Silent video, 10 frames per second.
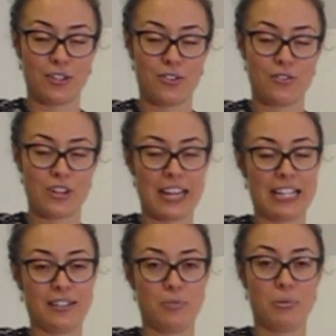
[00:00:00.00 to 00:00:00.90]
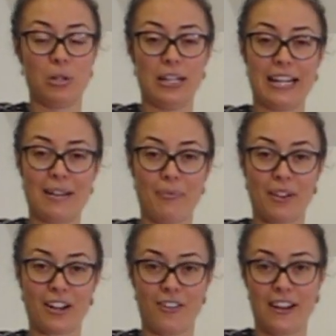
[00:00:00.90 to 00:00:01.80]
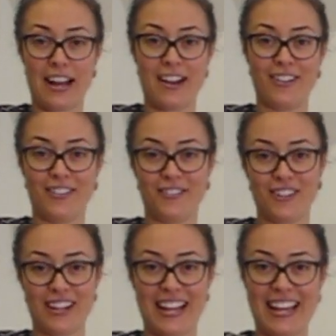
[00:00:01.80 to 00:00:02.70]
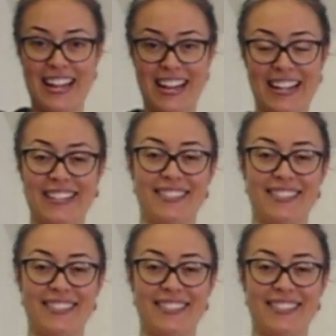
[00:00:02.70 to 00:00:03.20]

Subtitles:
a string is pulling up the crown of your head.